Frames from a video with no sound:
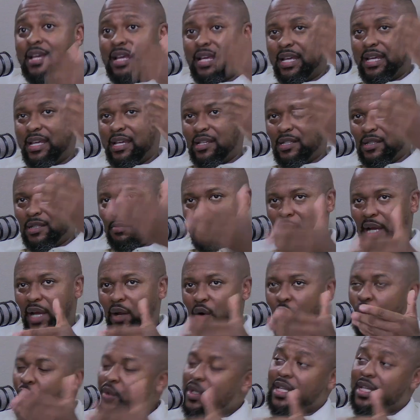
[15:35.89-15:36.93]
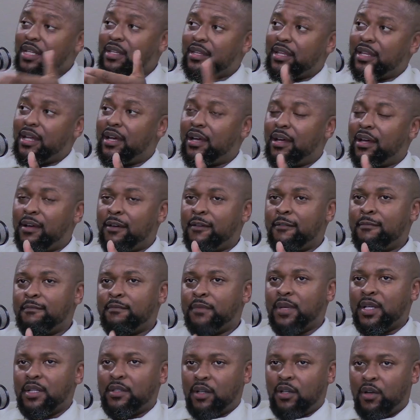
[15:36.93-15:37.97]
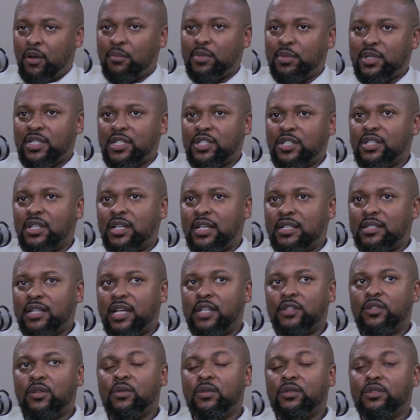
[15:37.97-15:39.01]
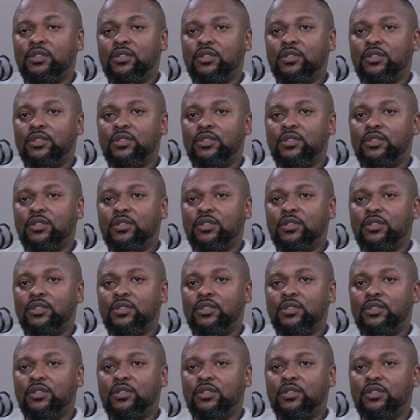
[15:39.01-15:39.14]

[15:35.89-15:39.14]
is by owning the composition, as I told you.